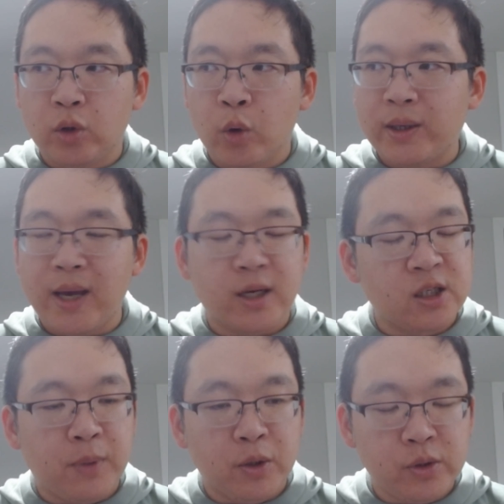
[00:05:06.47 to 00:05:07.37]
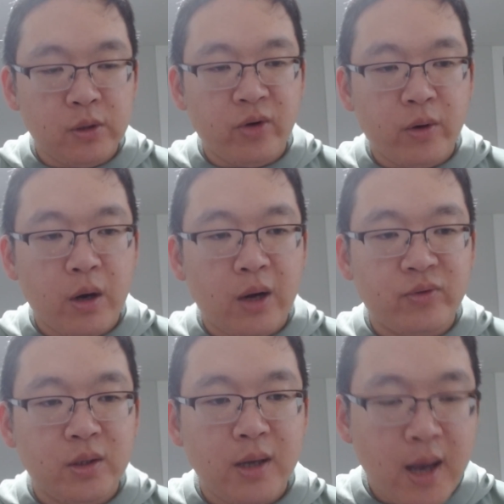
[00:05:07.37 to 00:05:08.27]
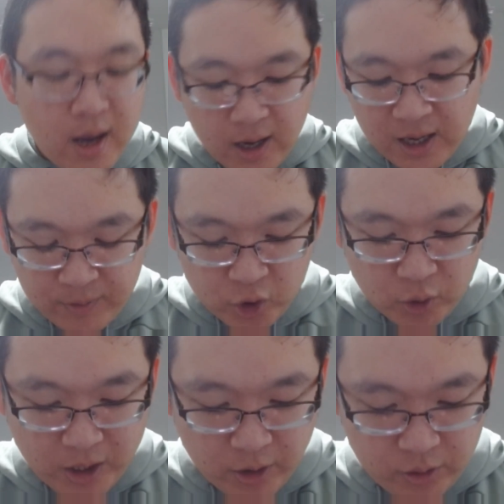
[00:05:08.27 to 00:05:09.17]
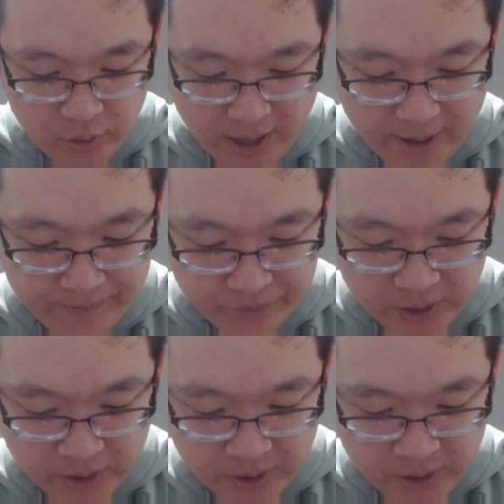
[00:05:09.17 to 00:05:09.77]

don't get exposed to very often, and I'm going to show you how to do that.